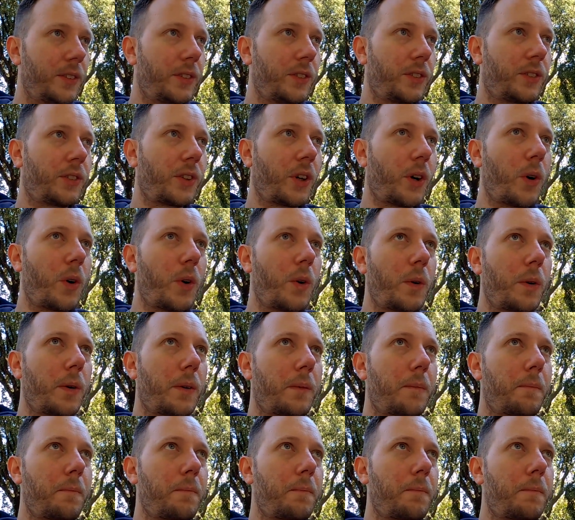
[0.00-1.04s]
So
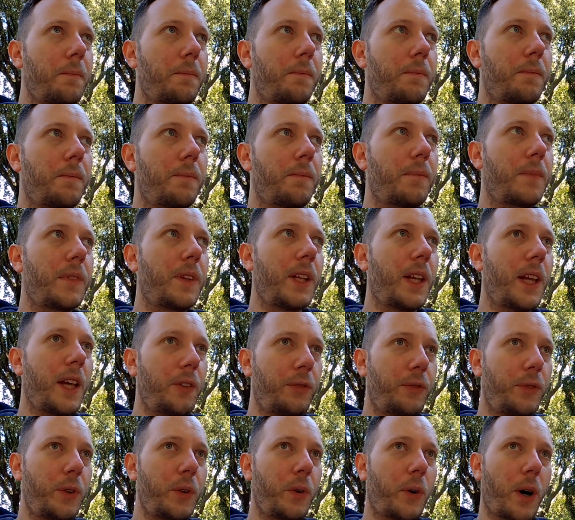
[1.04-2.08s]

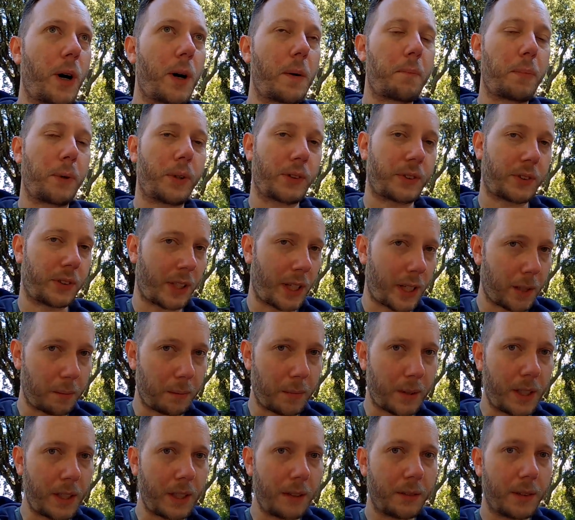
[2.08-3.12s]
if you are a person like
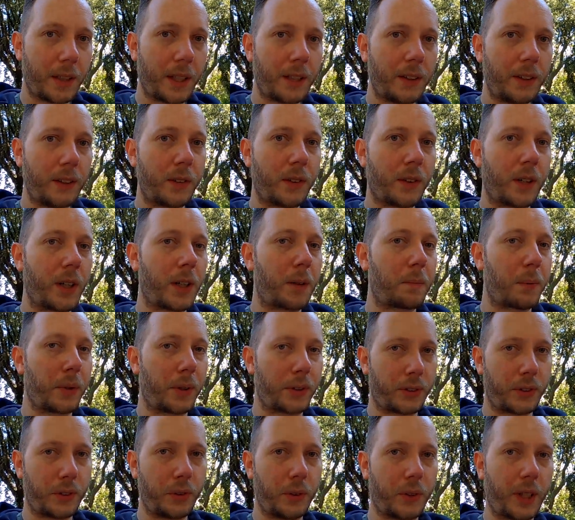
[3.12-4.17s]
me and you are a
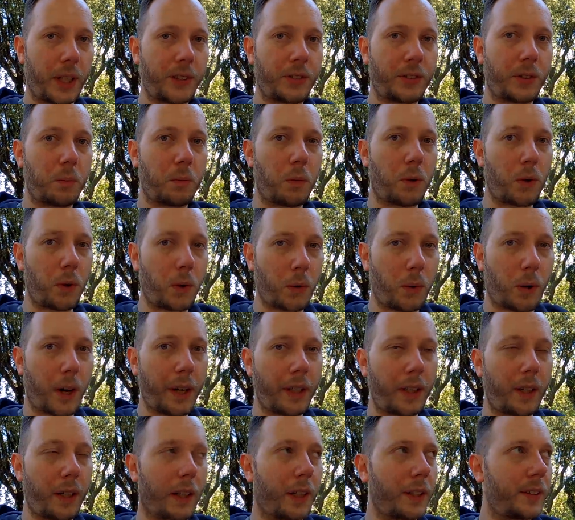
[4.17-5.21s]
person who likes to walk
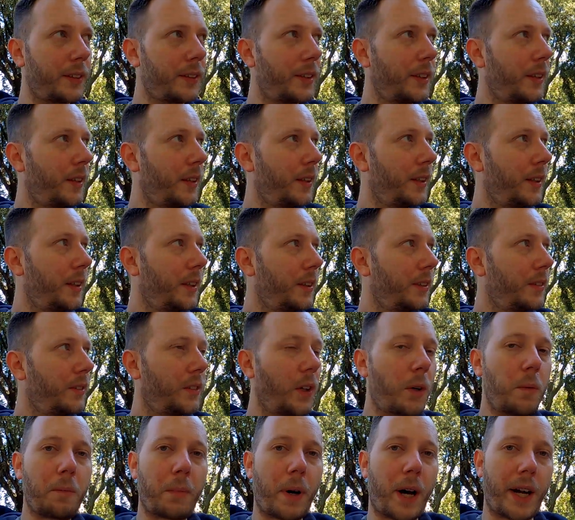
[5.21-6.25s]
quite a lot,
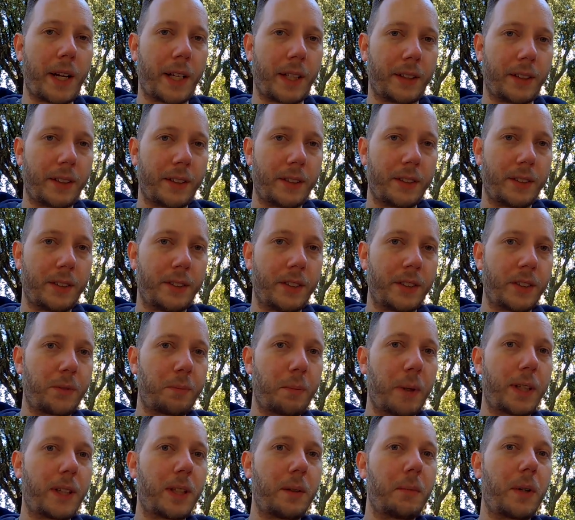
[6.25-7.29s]
don't buy it. Just
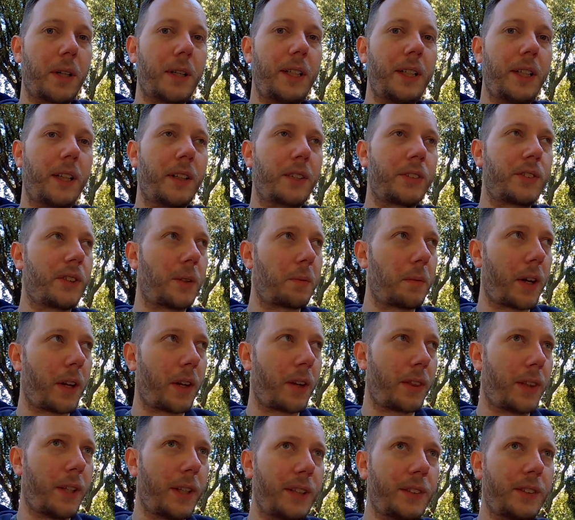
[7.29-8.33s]
spend the money on some
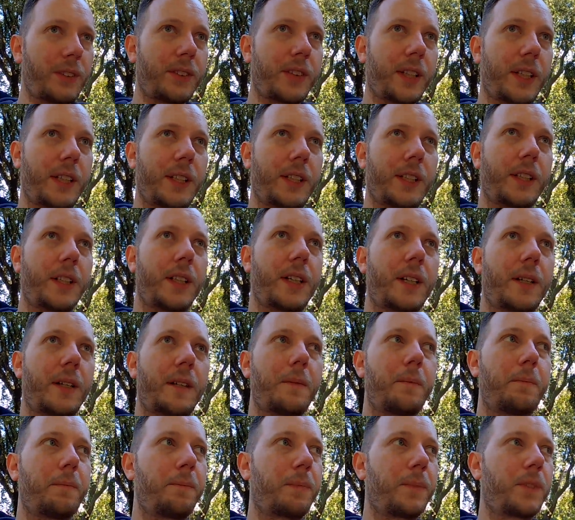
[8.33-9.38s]
other things, like
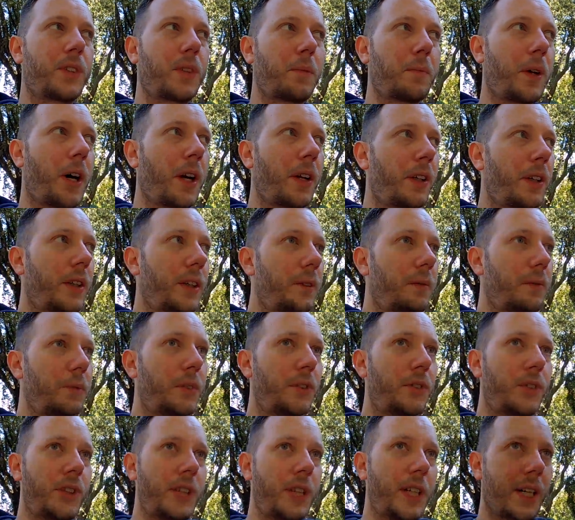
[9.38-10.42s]
some other
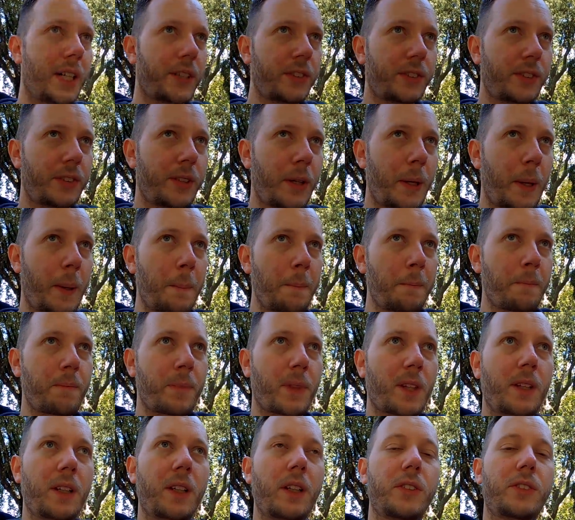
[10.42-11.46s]
museums,
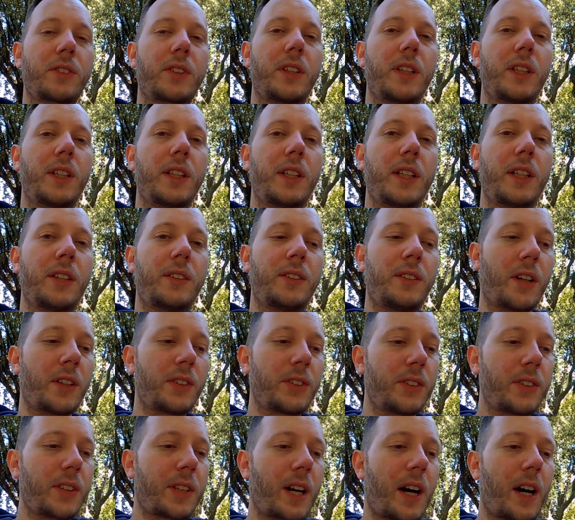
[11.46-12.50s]
because it
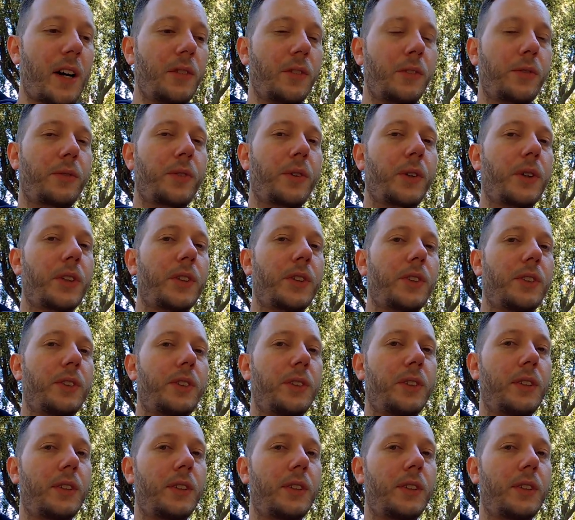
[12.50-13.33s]
doesn't count for